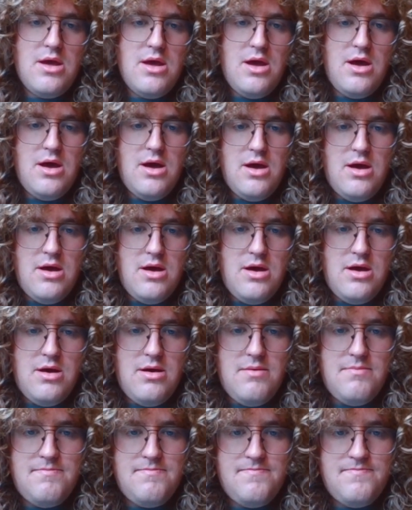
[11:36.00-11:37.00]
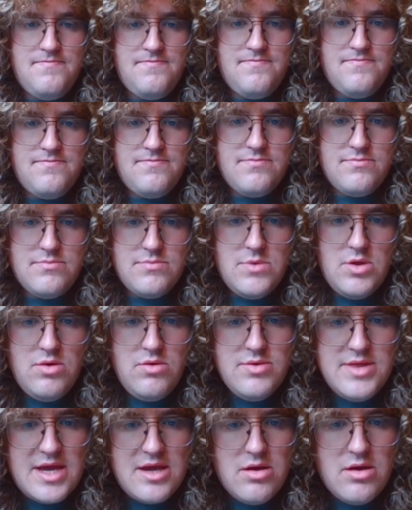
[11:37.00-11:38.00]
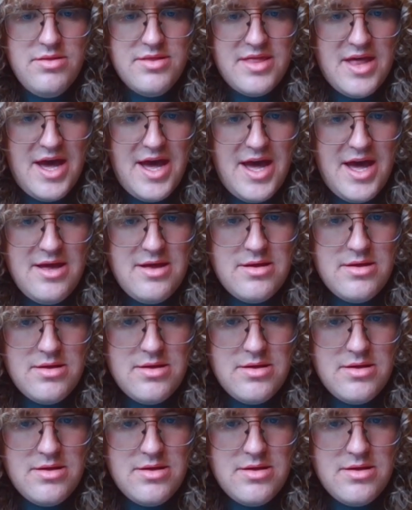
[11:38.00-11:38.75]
Oh, they go there.